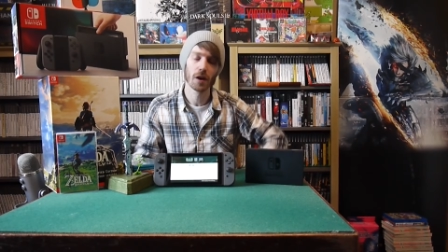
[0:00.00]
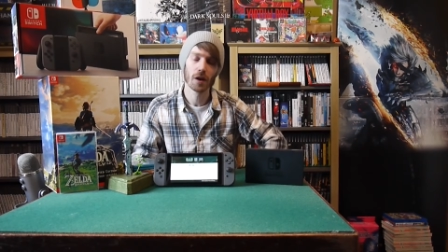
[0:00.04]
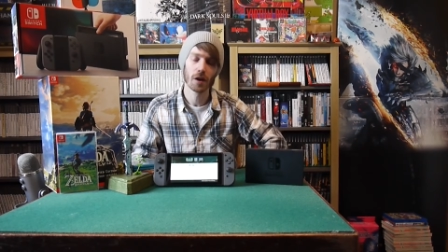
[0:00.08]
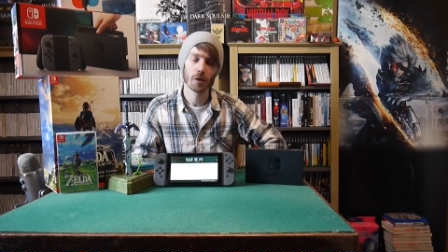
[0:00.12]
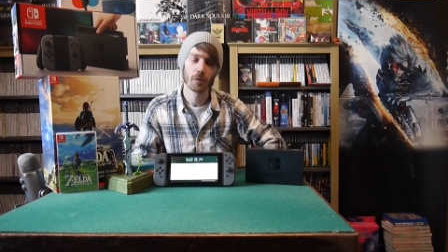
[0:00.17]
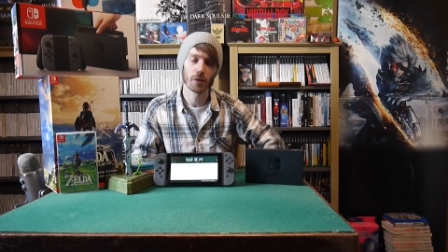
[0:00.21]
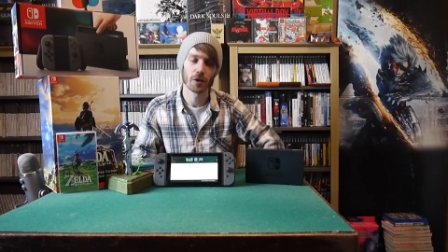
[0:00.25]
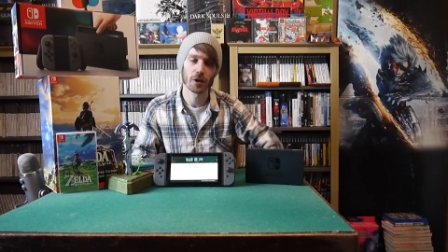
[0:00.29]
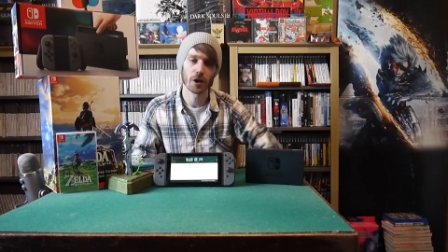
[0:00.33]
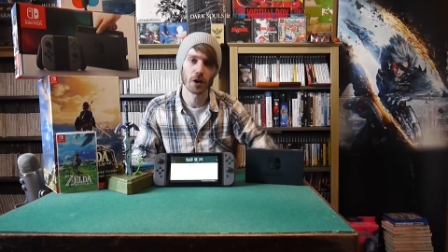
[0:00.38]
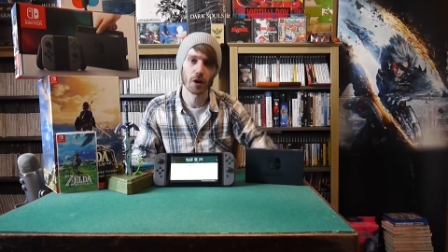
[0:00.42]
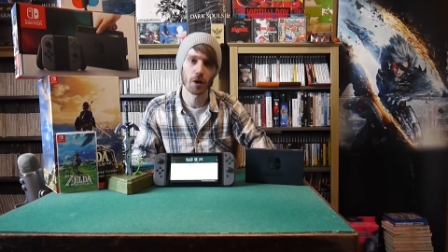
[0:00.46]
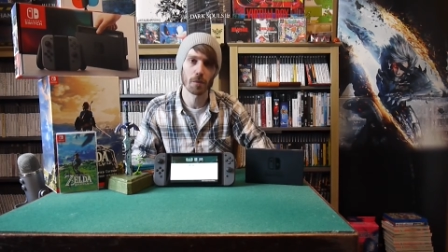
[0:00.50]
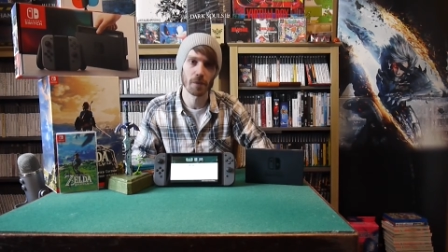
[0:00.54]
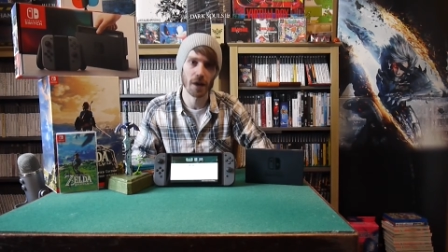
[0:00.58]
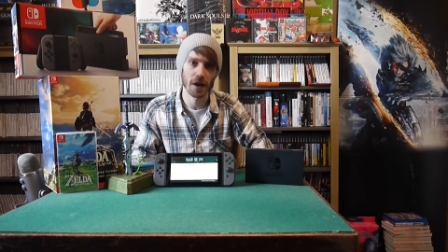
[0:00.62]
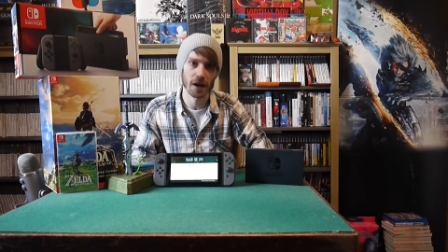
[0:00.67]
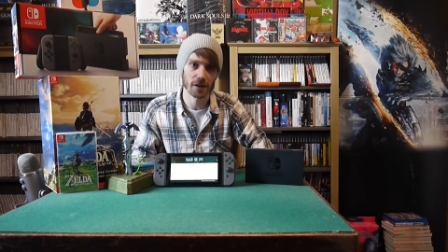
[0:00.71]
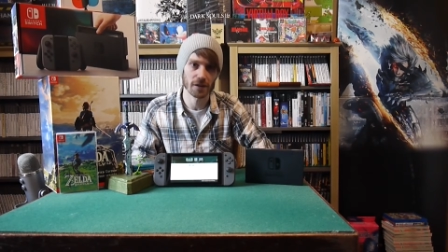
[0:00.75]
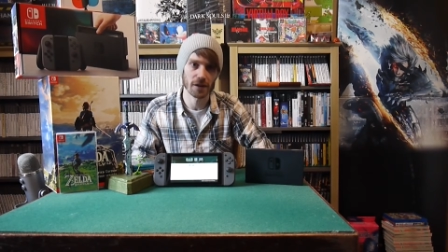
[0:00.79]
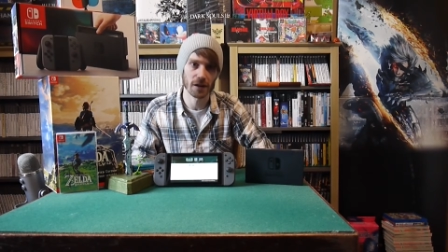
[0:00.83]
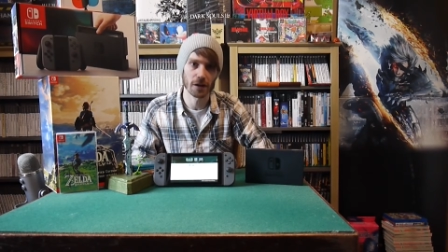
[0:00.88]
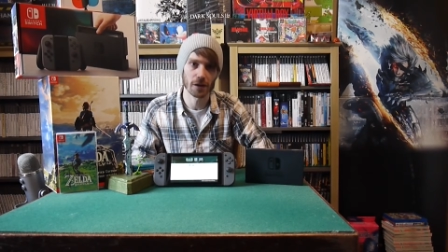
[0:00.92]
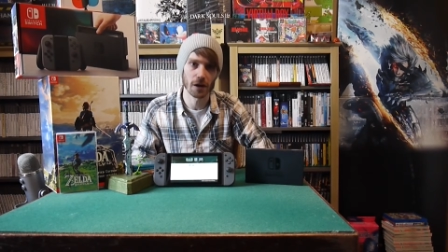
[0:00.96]
when I go
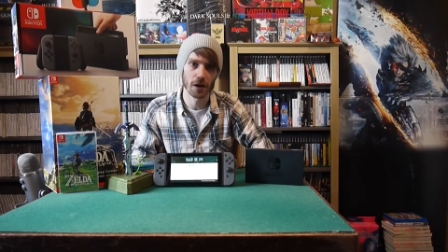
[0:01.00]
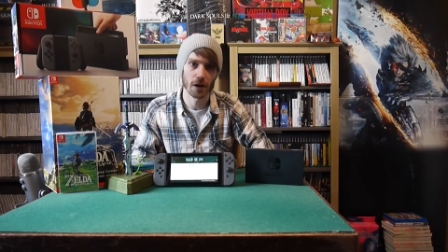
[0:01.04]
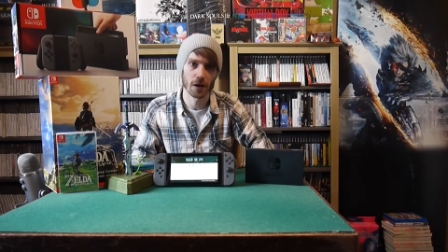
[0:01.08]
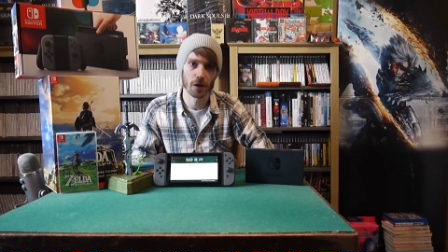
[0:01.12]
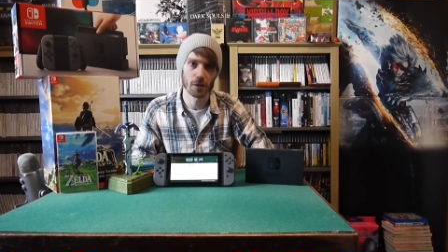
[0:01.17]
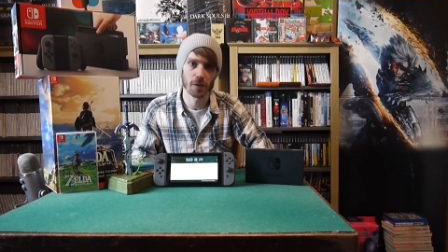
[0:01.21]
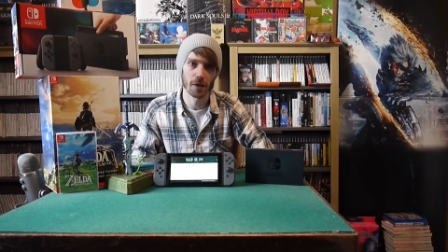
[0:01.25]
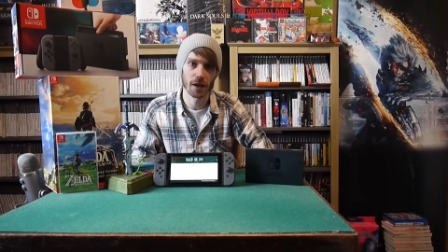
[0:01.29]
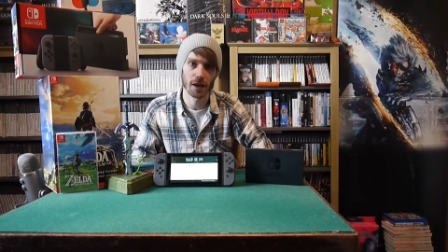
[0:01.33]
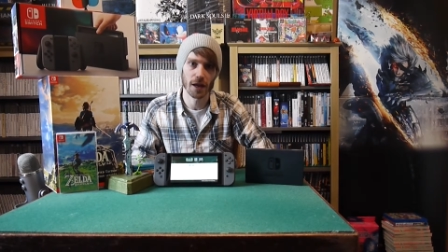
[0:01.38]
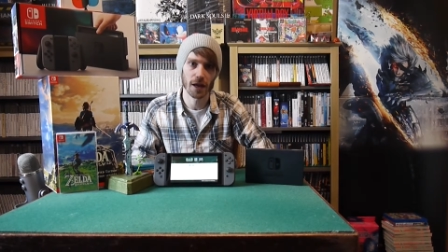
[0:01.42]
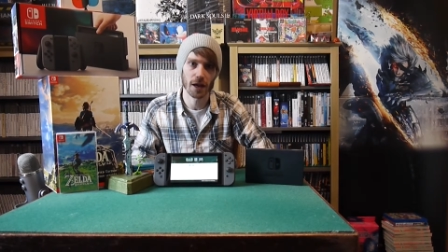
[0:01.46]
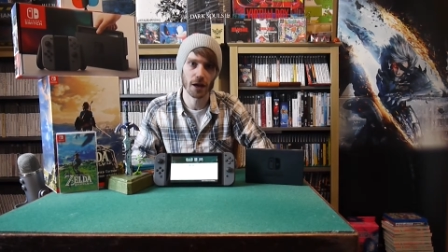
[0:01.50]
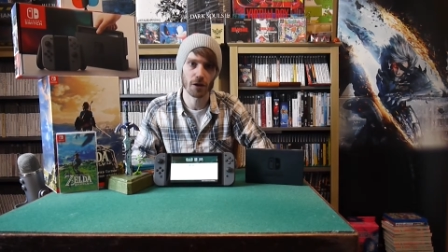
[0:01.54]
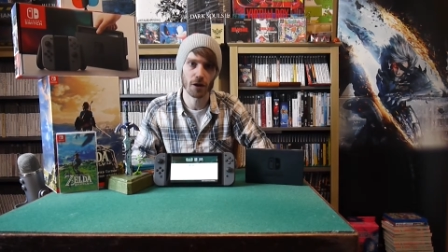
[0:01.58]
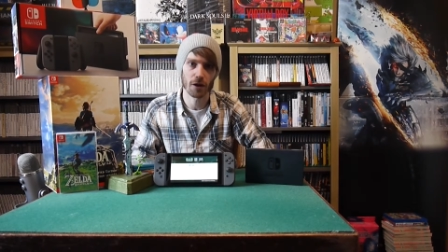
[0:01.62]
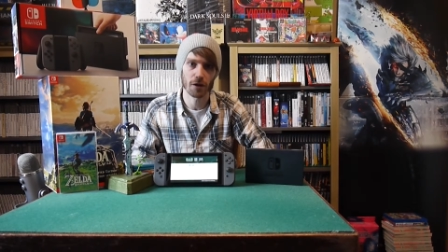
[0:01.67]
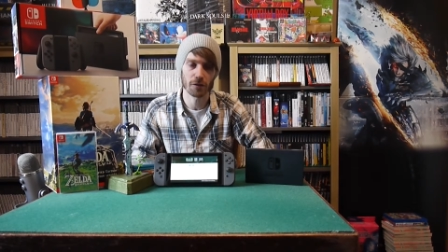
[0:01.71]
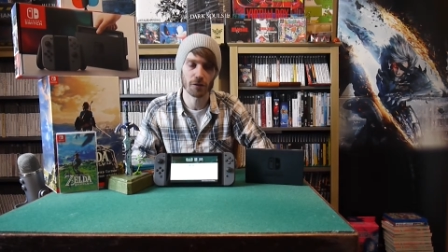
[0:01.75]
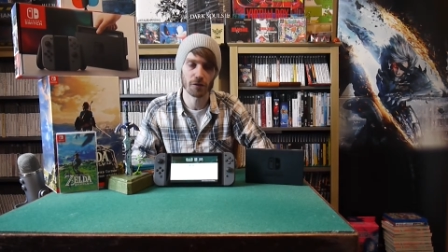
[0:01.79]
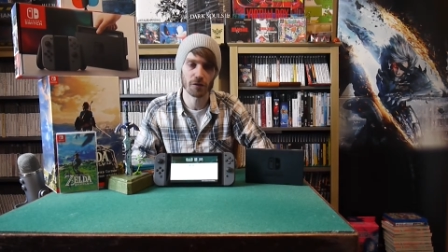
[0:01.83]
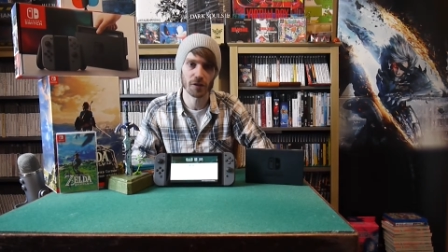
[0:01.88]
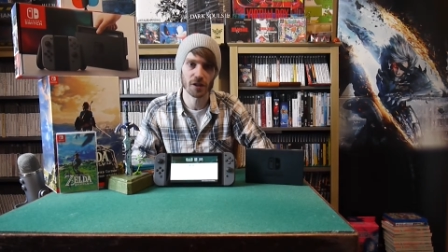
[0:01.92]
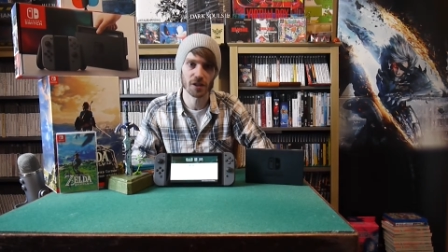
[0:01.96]
back down a little bit later
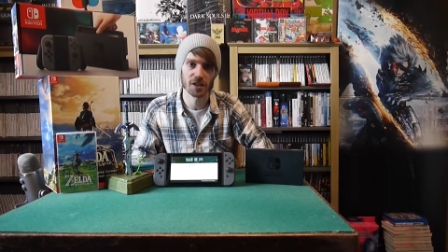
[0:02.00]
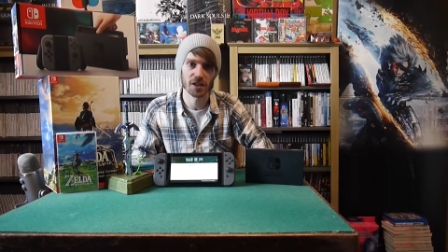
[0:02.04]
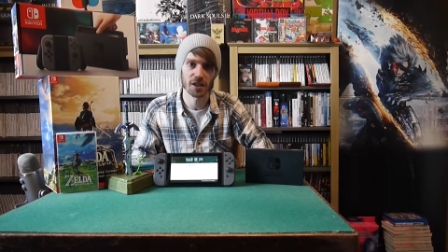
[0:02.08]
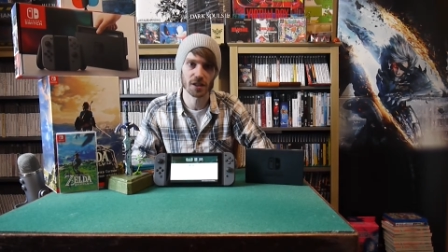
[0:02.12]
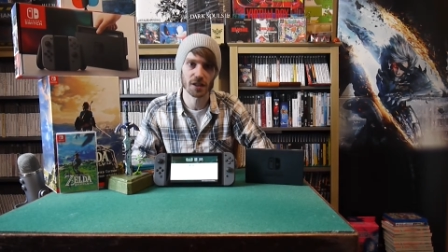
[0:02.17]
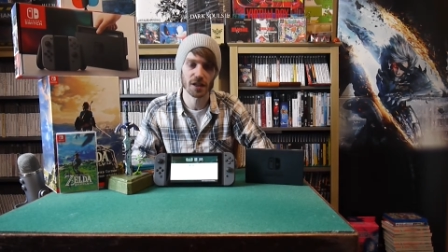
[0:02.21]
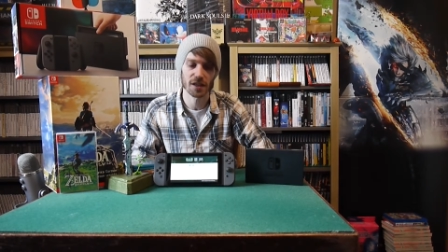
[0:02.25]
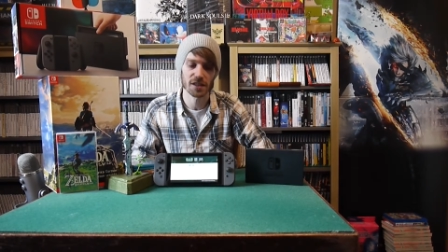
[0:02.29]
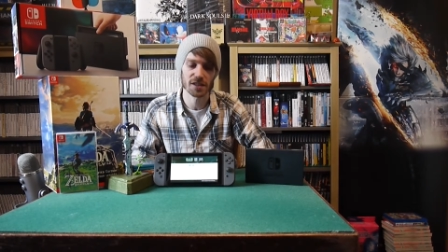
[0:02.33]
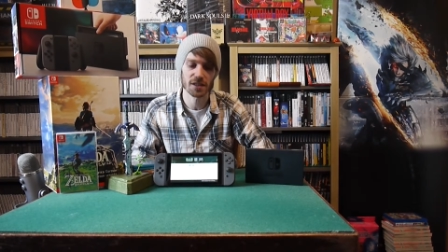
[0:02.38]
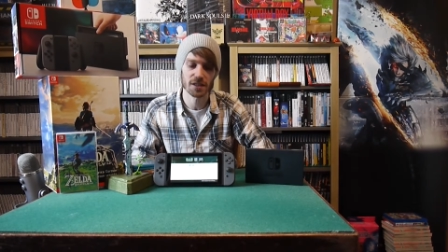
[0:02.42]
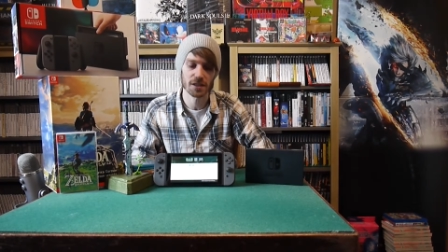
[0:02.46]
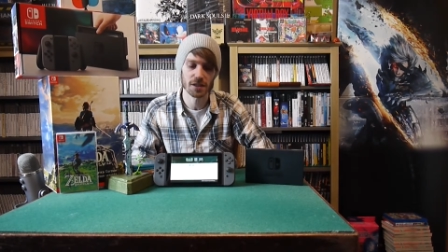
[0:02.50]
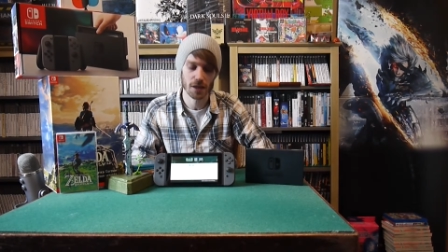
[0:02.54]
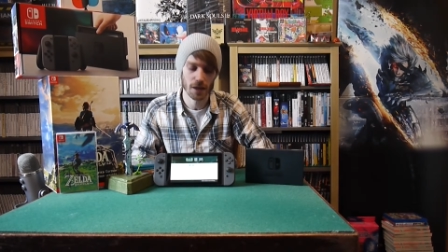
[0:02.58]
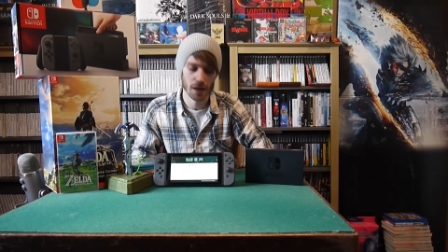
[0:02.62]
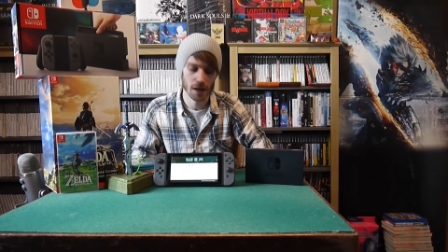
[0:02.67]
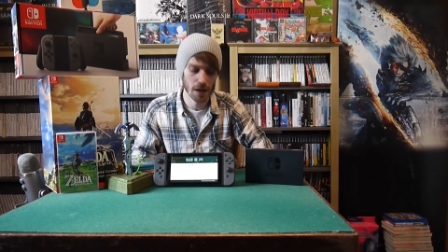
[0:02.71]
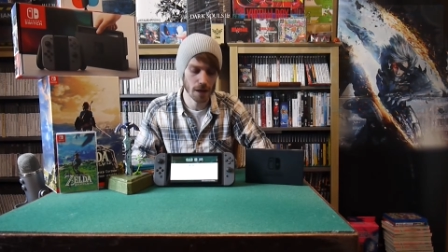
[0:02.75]
after finishing this.